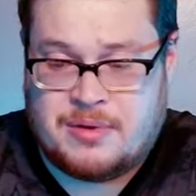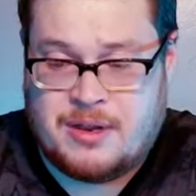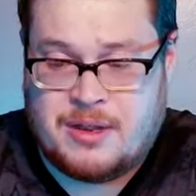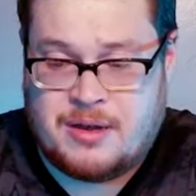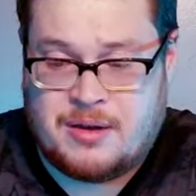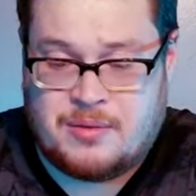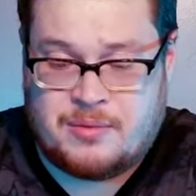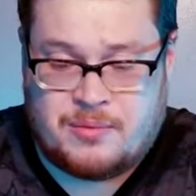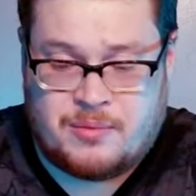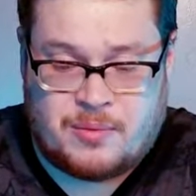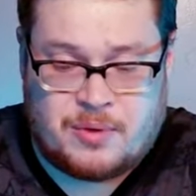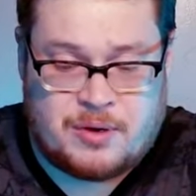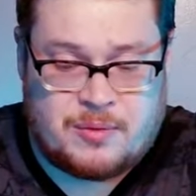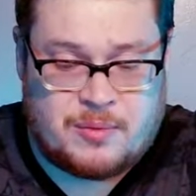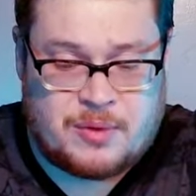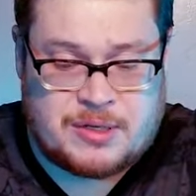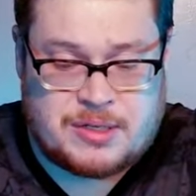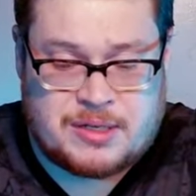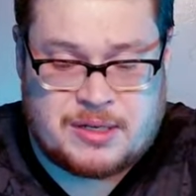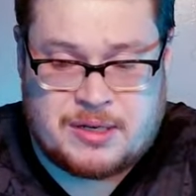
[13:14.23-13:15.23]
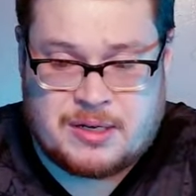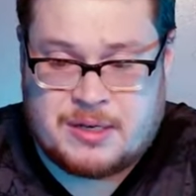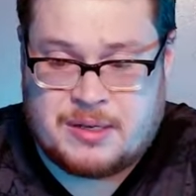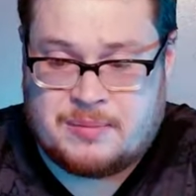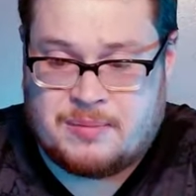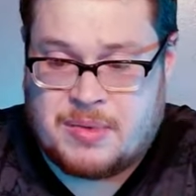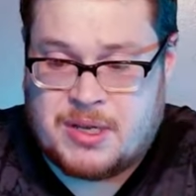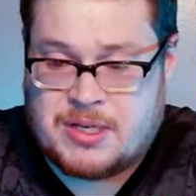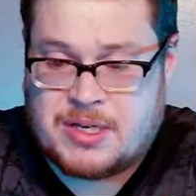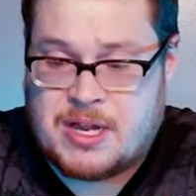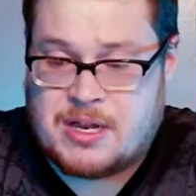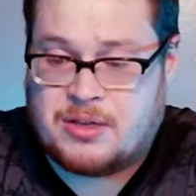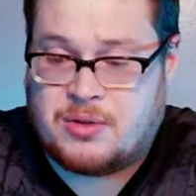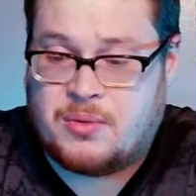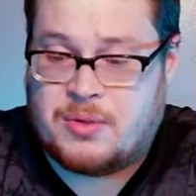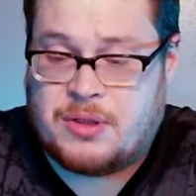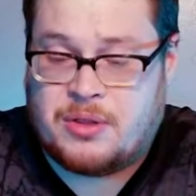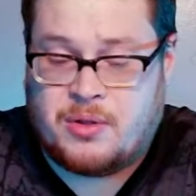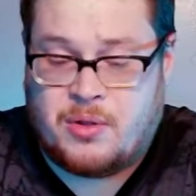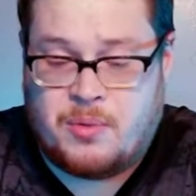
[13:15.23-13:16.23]
you know, we're just gonna be
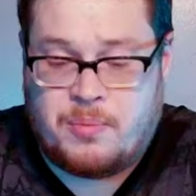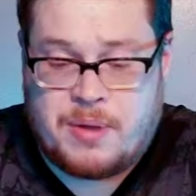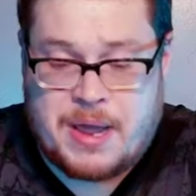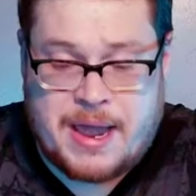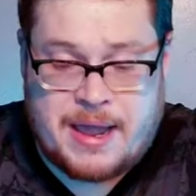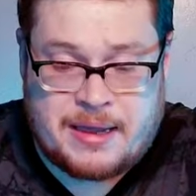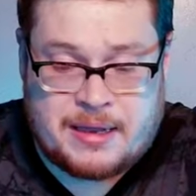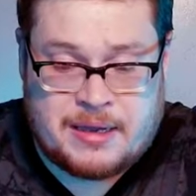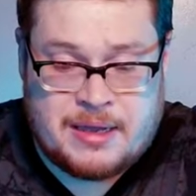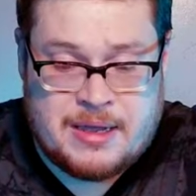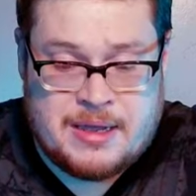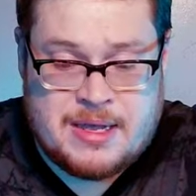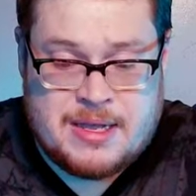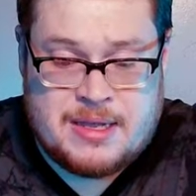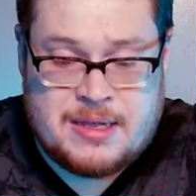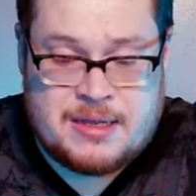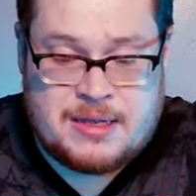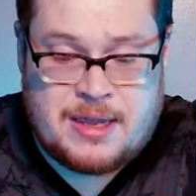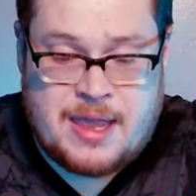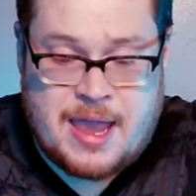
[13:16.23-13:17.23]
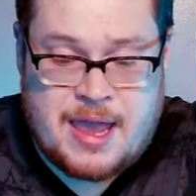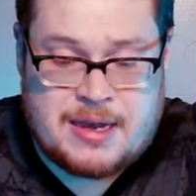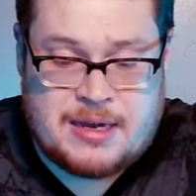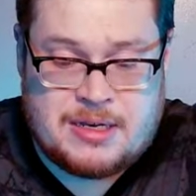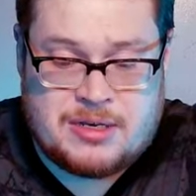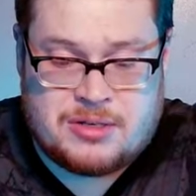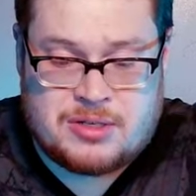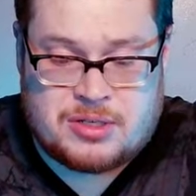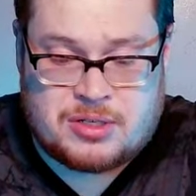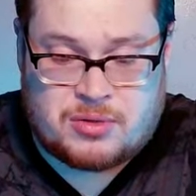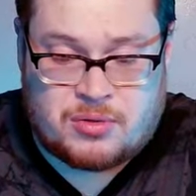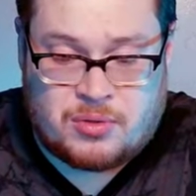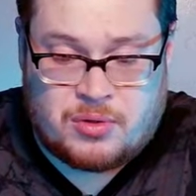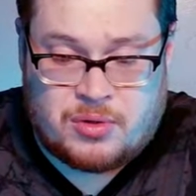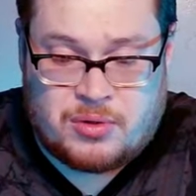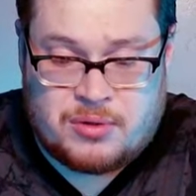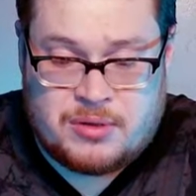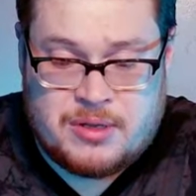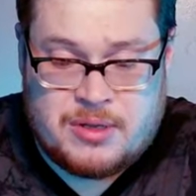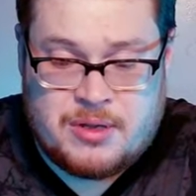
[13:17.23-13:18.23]
gentle with the whole pack. Cat Ninja
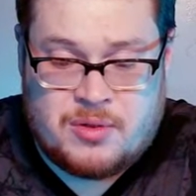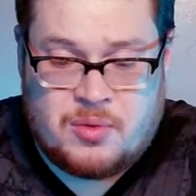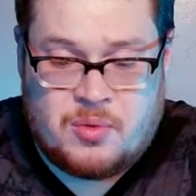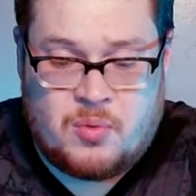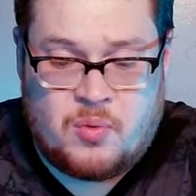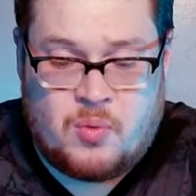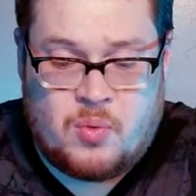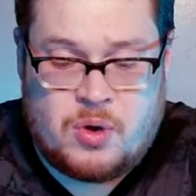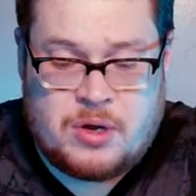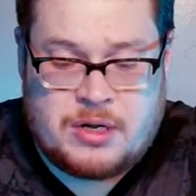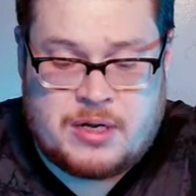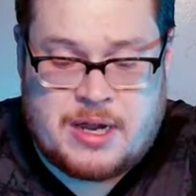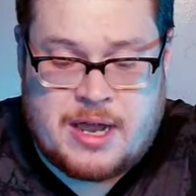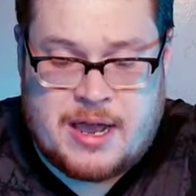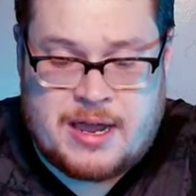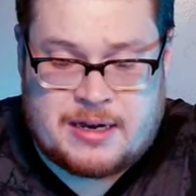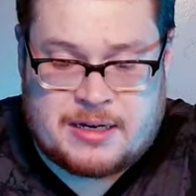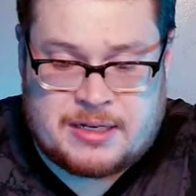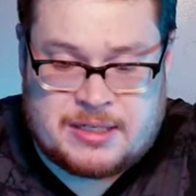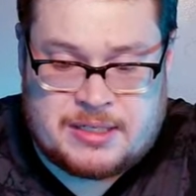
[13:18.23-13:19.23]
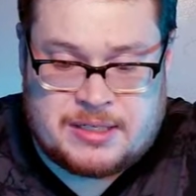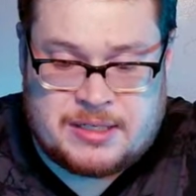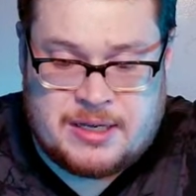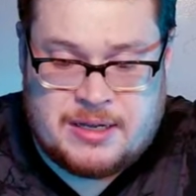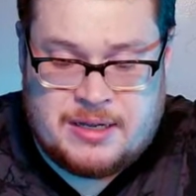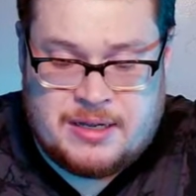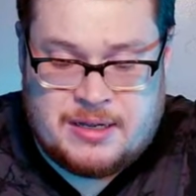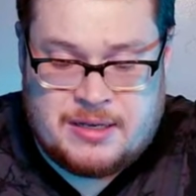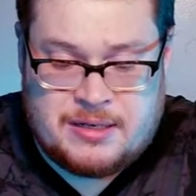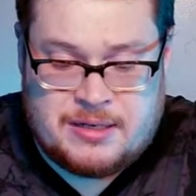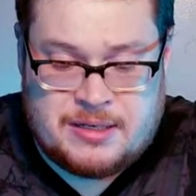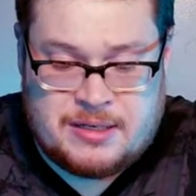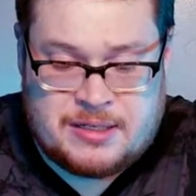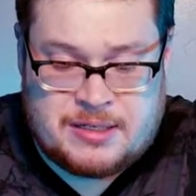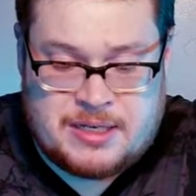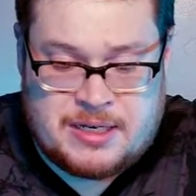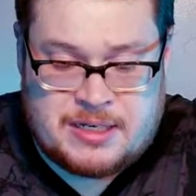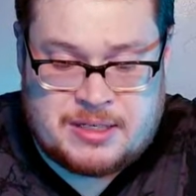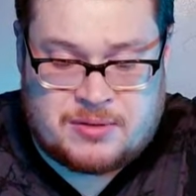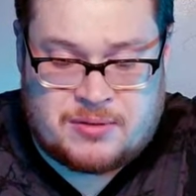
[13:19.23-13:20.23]
Scroll, Wooden Ox,
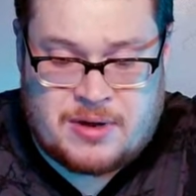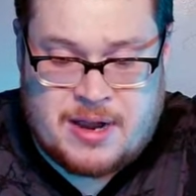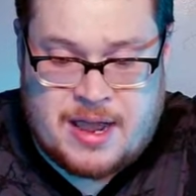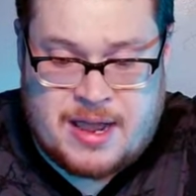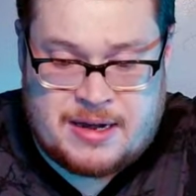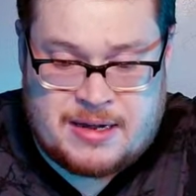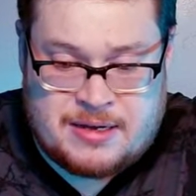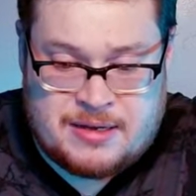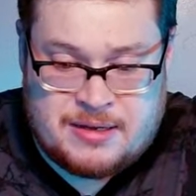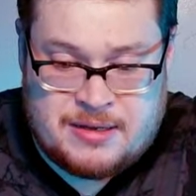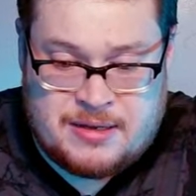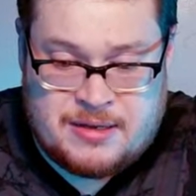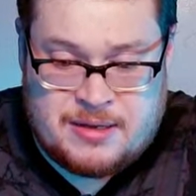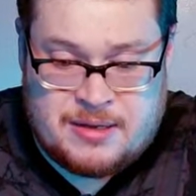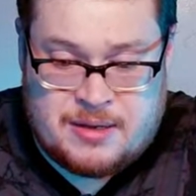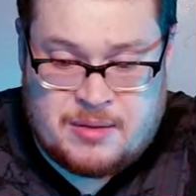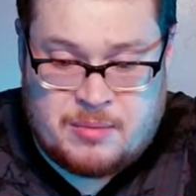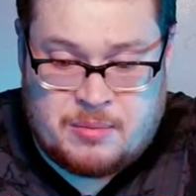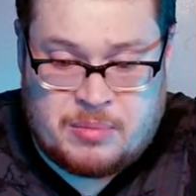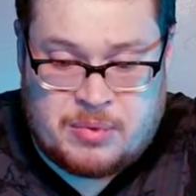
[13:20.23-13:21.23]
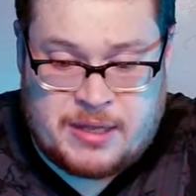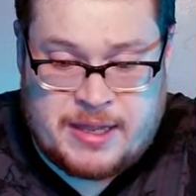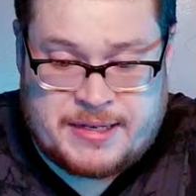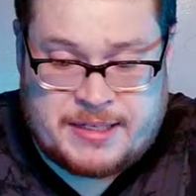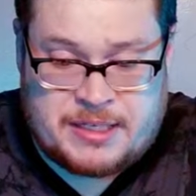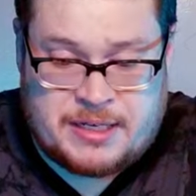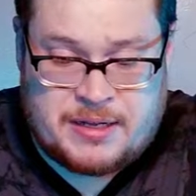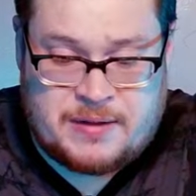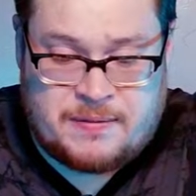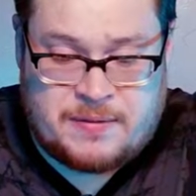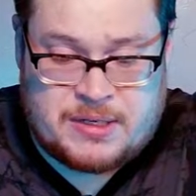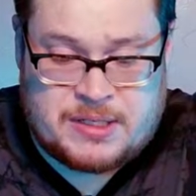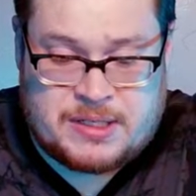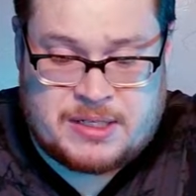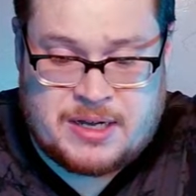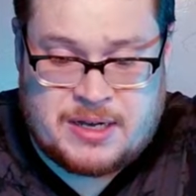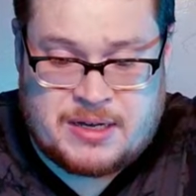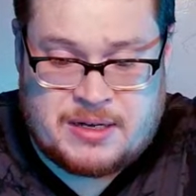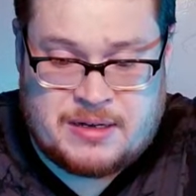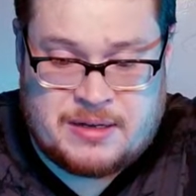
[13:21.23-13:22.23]
Diseased Rat, Blessing of the
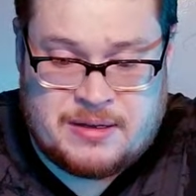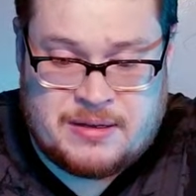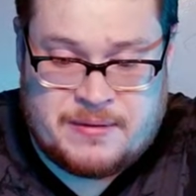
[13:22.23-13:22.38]
Sun,